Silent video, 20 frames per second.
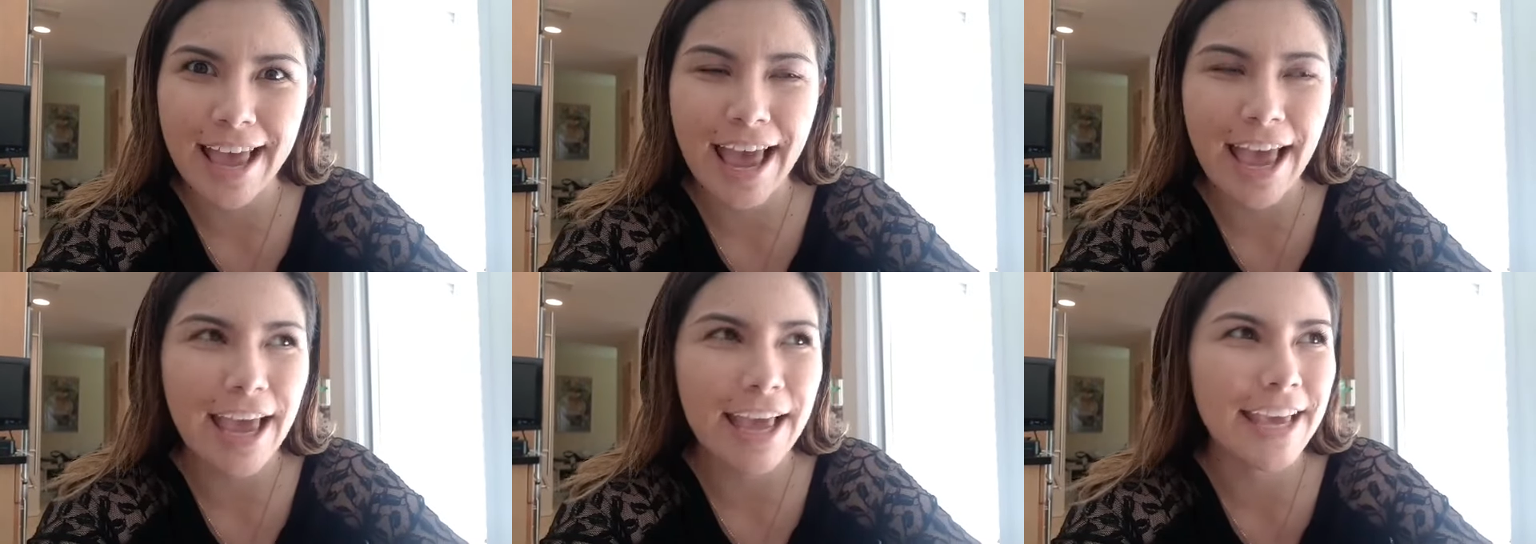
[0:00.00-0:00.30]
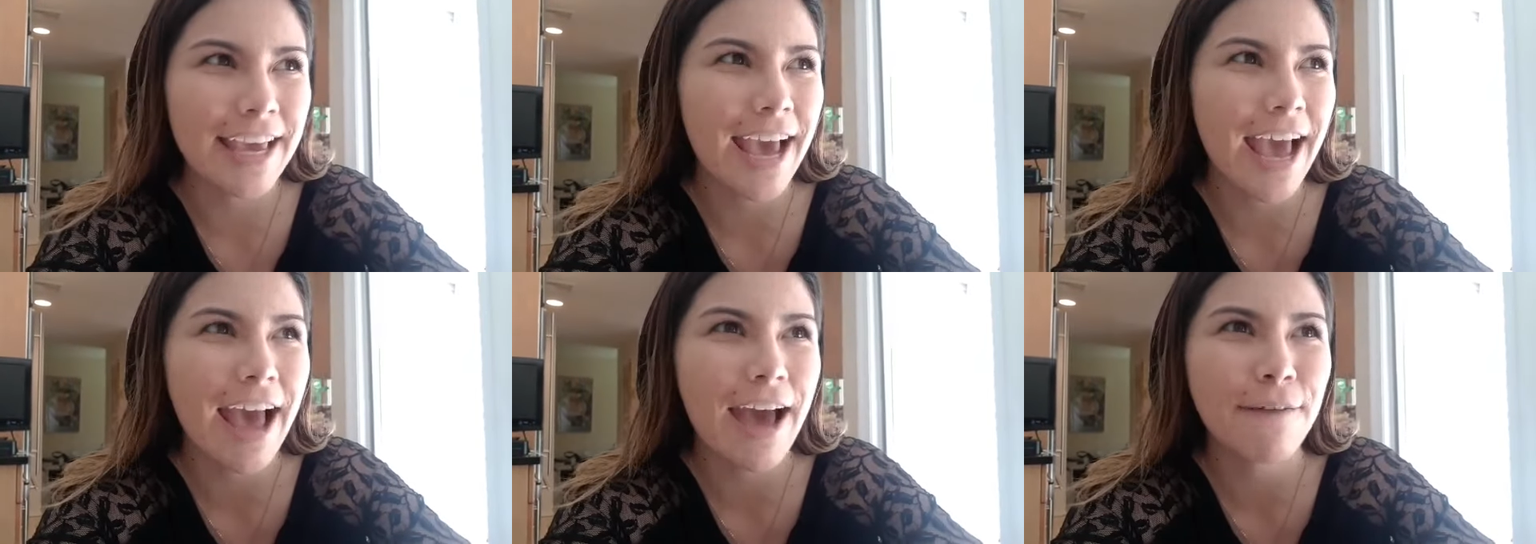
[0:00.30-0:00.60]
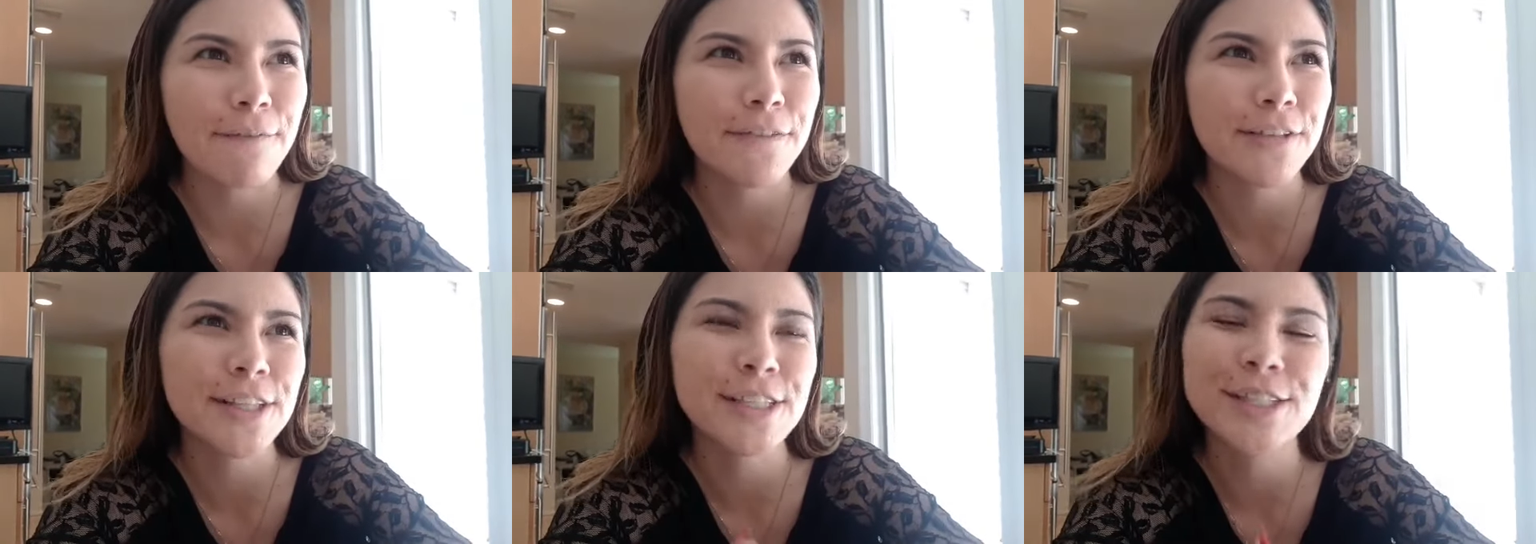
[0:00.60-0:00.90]
I
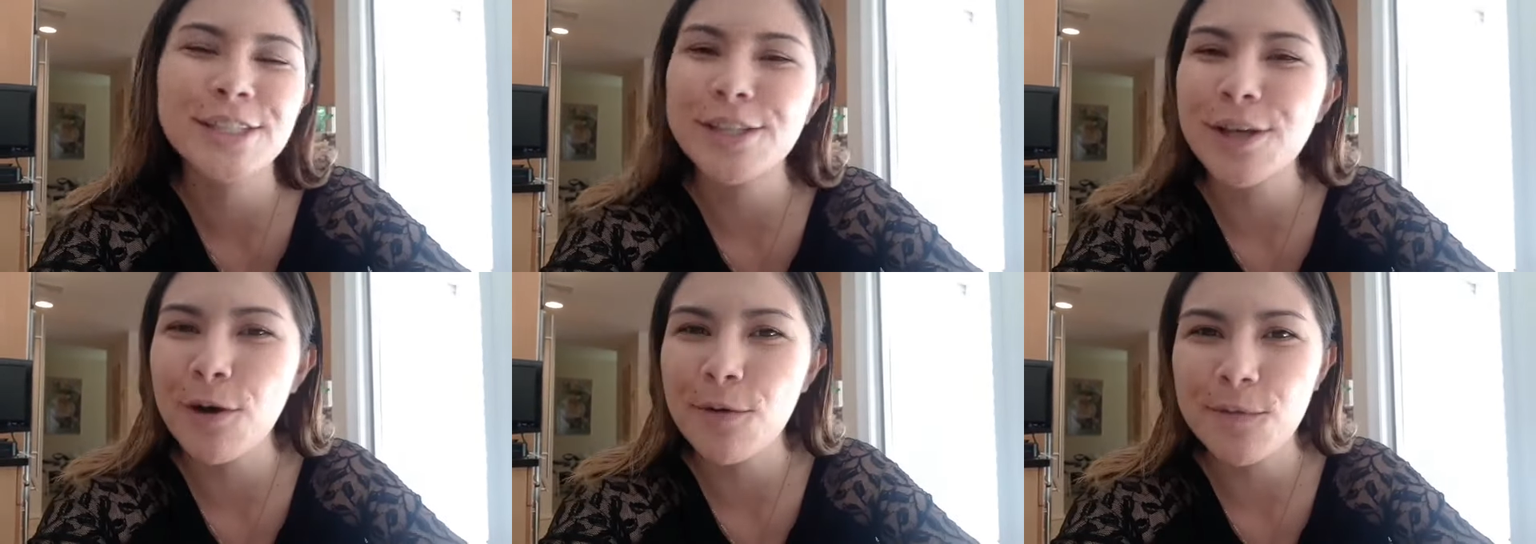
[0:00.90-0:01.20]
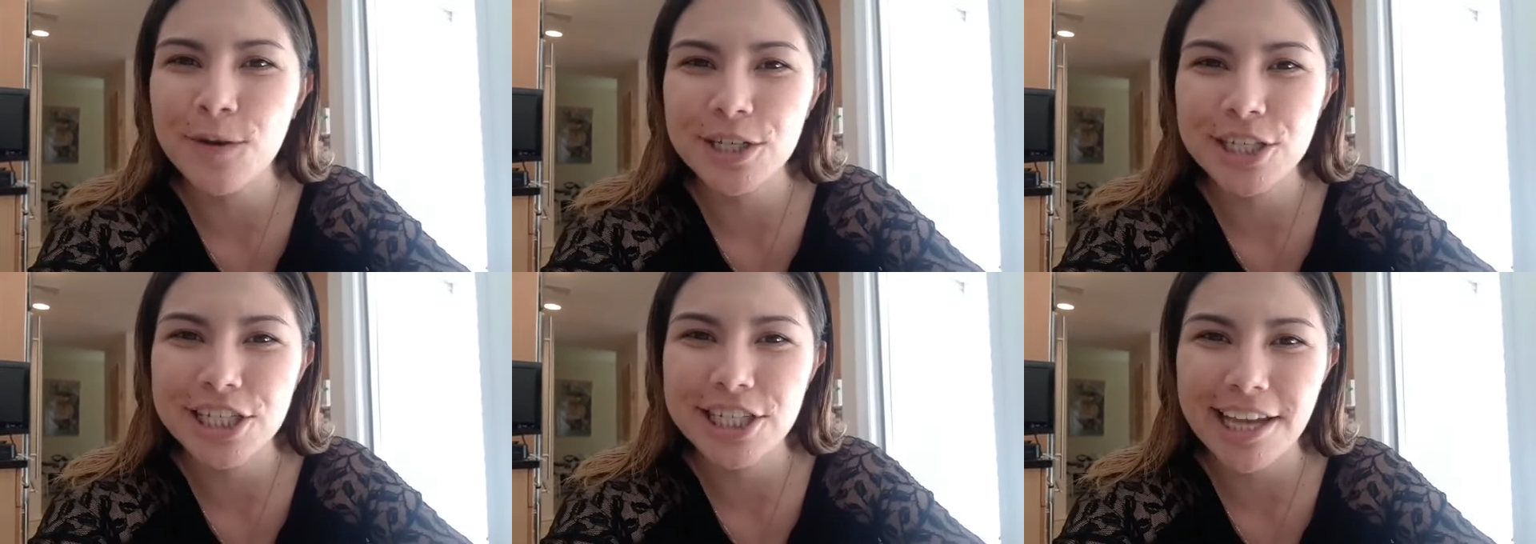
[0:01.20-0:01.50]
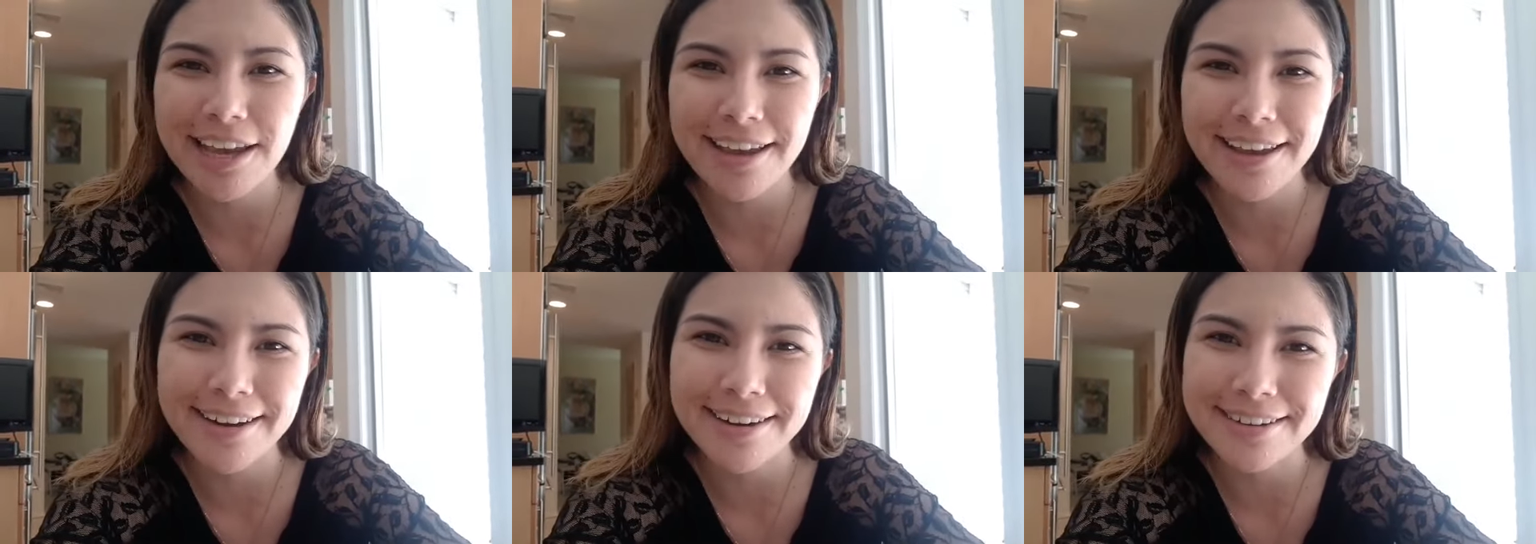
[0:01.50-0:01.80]
have so much
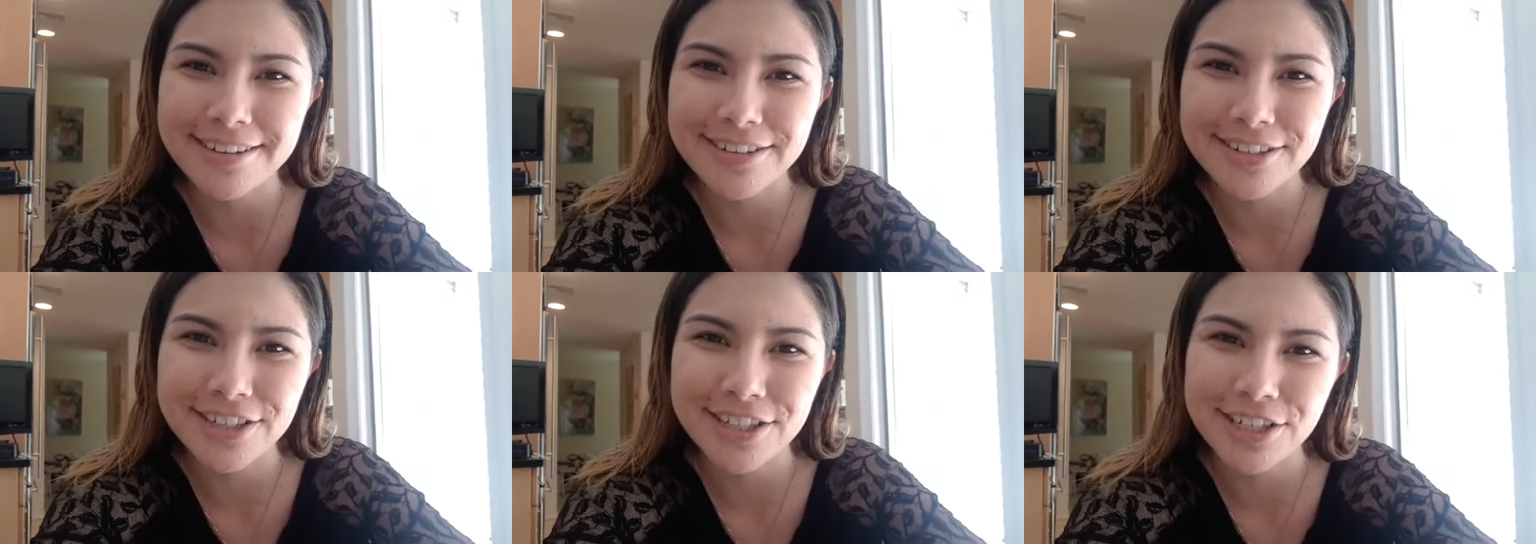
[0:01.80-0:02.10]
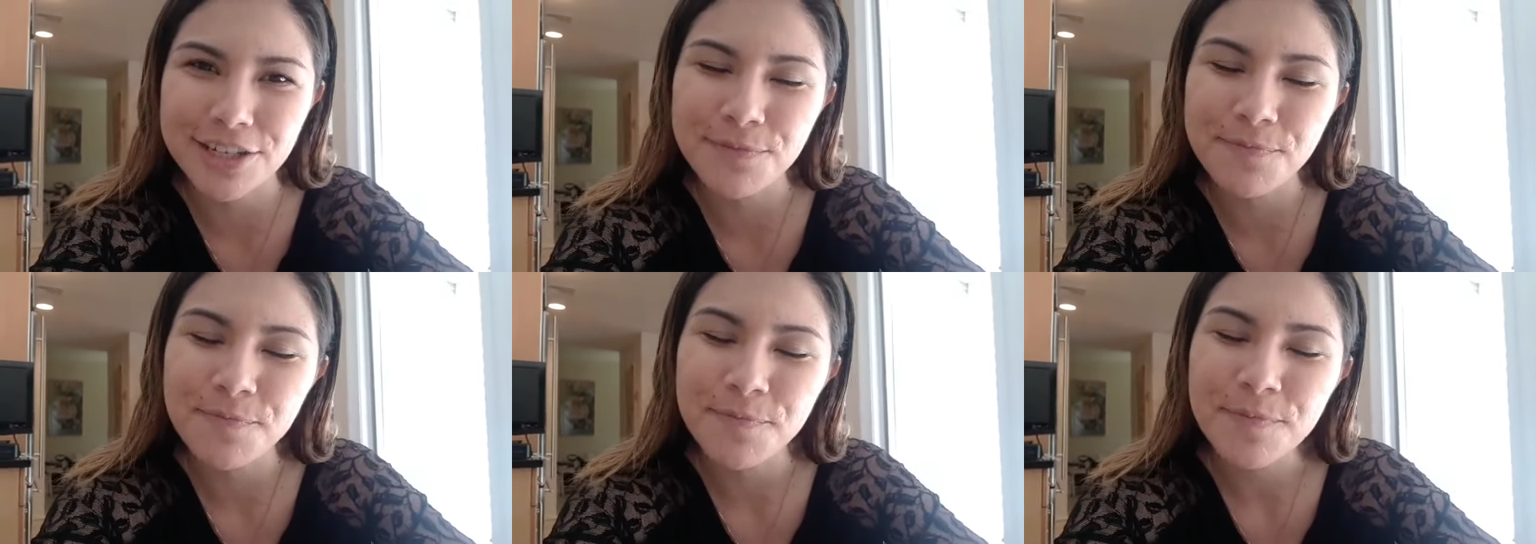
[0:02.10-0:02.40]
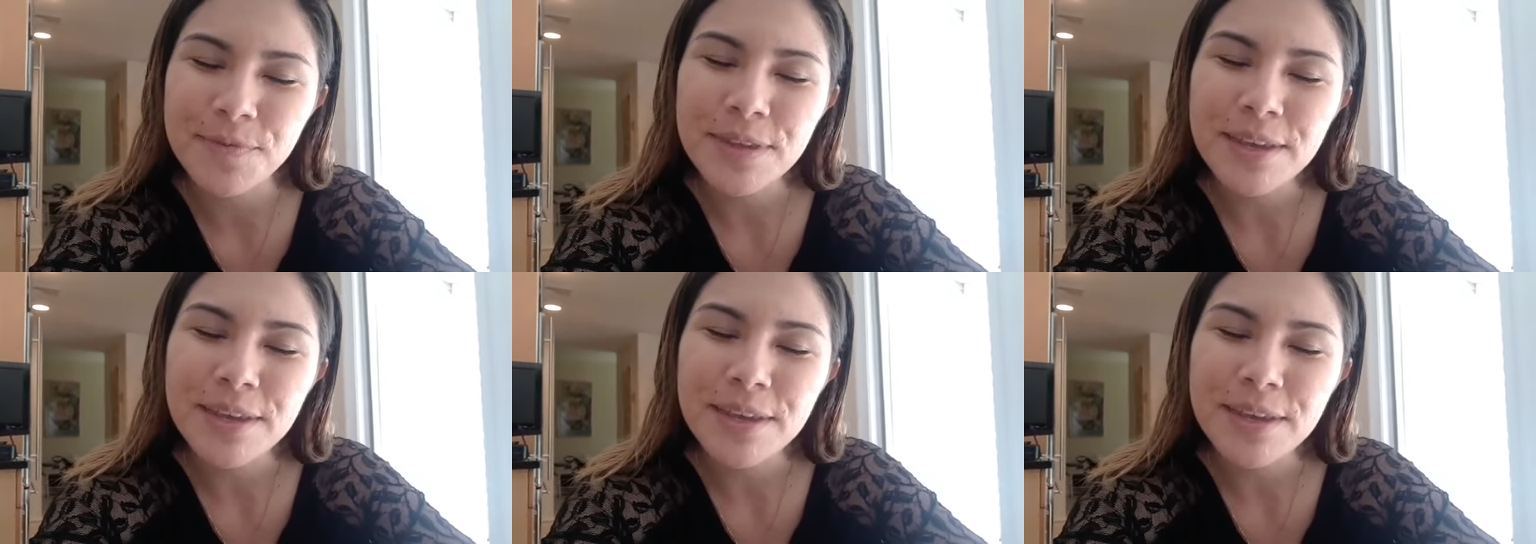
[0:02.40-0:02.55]
energy.